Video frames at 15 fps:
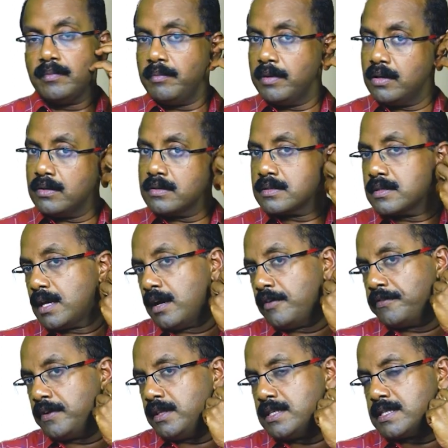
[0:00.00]
Because
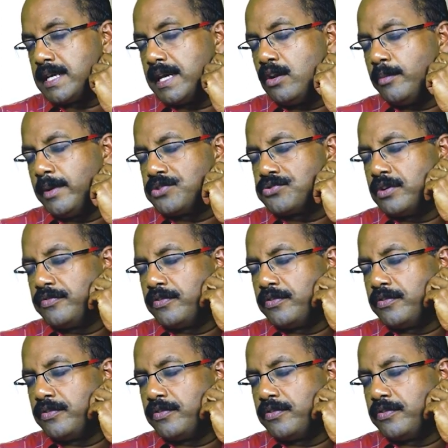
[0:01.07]
after the stylomastoid